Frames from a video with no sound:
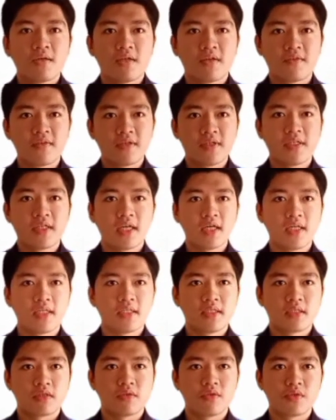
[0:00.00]
Rather
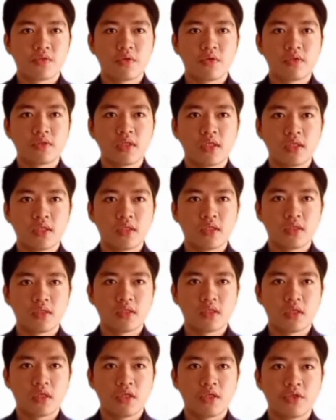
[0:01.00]
than consulting
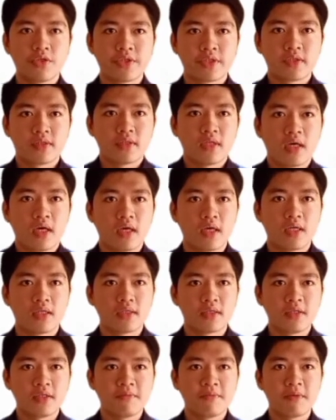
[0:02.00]
your
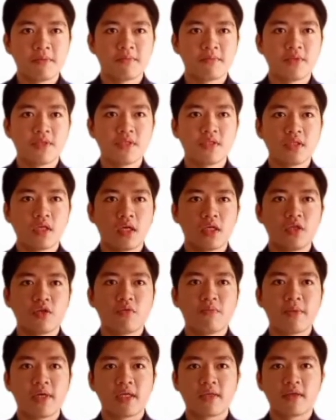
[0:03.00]
team members,
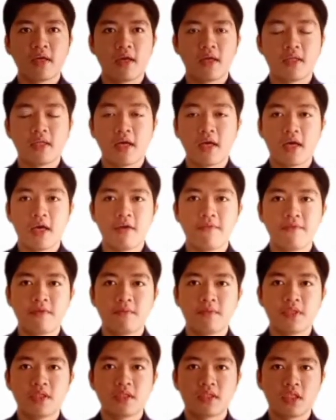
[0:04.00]
you make
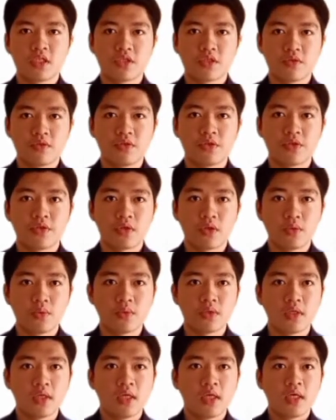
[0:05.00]
every decision your
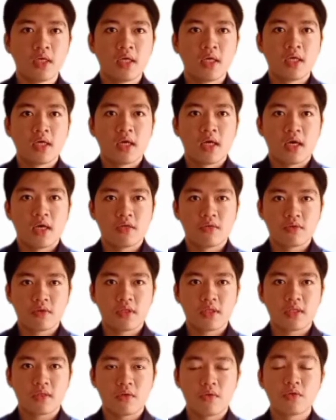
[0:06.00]
own.
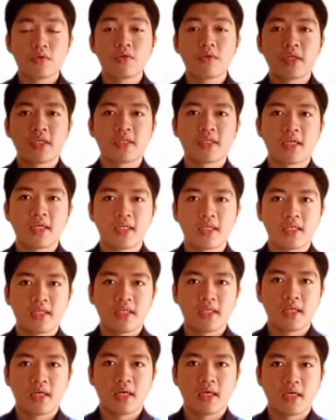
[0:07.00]
Another
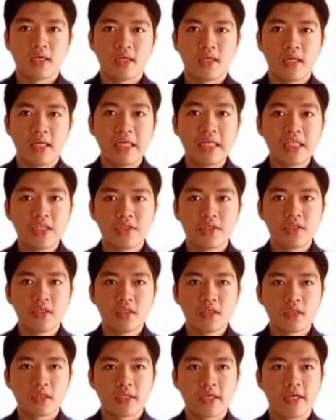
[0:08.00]
authoritarian leader
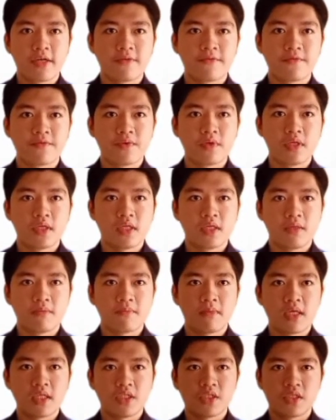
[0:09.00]
carefully
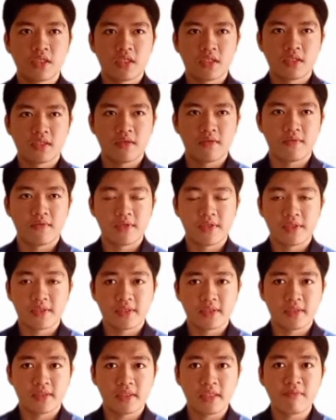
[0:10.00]
manages their
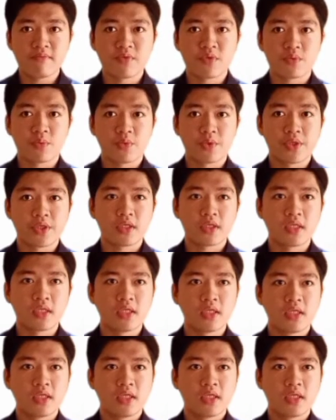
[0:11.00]
team's work